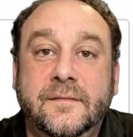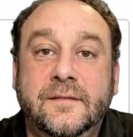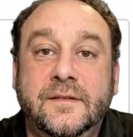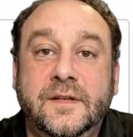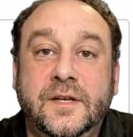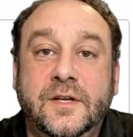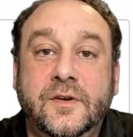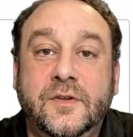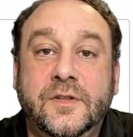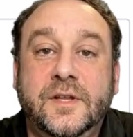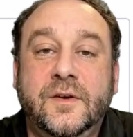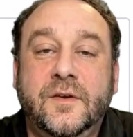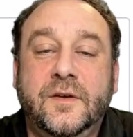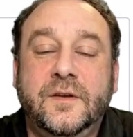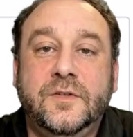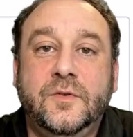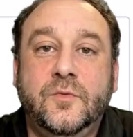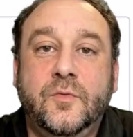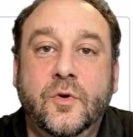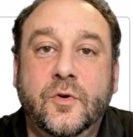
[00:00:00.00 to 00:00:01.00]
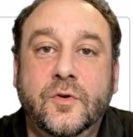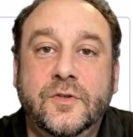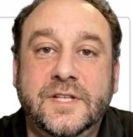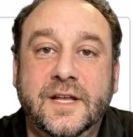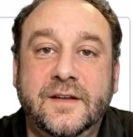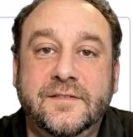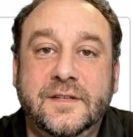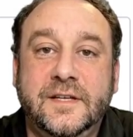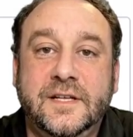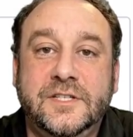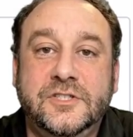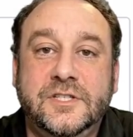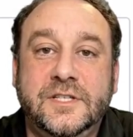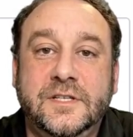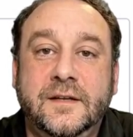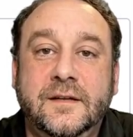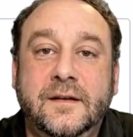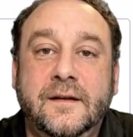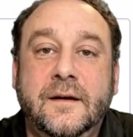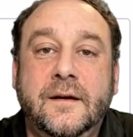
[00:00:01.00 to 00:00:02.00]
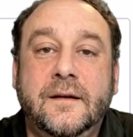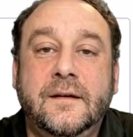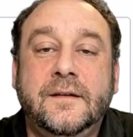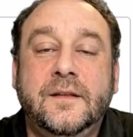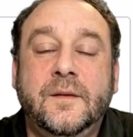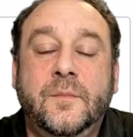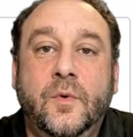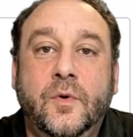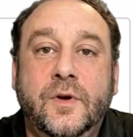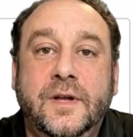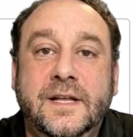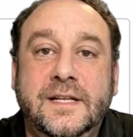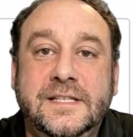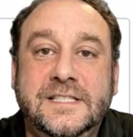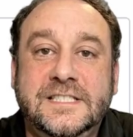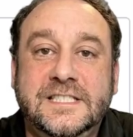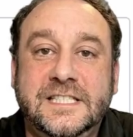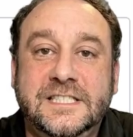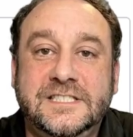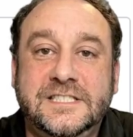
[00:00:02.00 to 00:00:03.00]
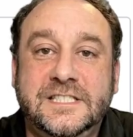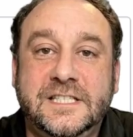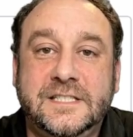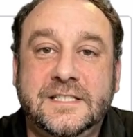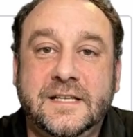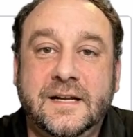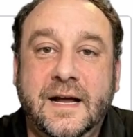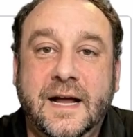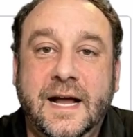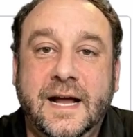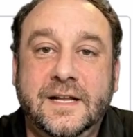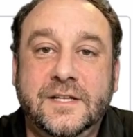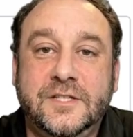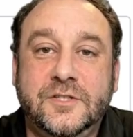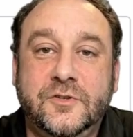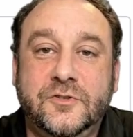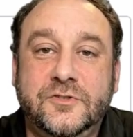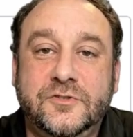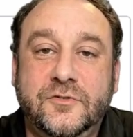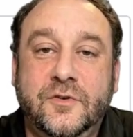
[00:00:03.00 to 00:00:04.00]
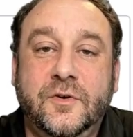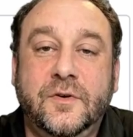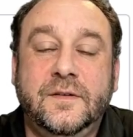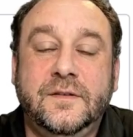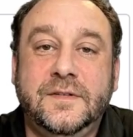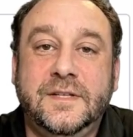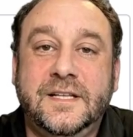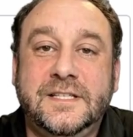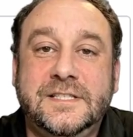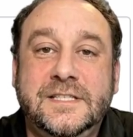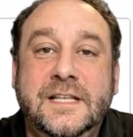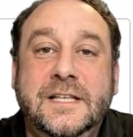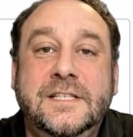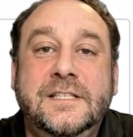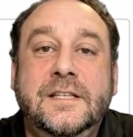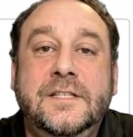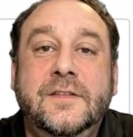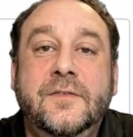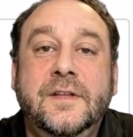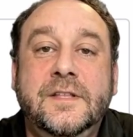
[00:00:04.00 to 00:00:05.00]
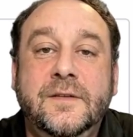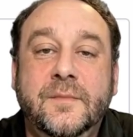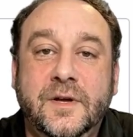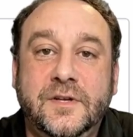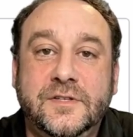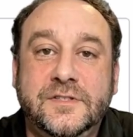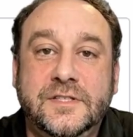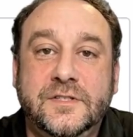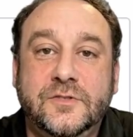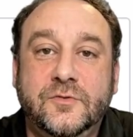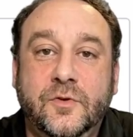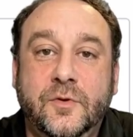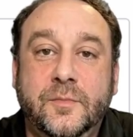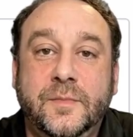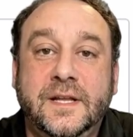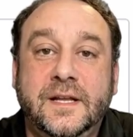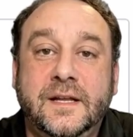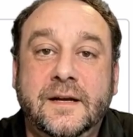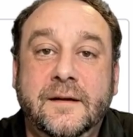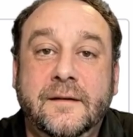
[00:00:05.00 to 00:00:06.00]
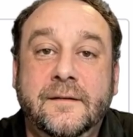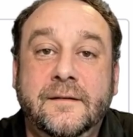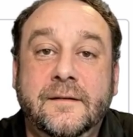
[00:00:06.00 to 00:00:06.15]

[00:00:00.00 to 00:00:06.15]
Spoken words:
The clearer the role definition, the more consistent and useful the assistant's responses will be.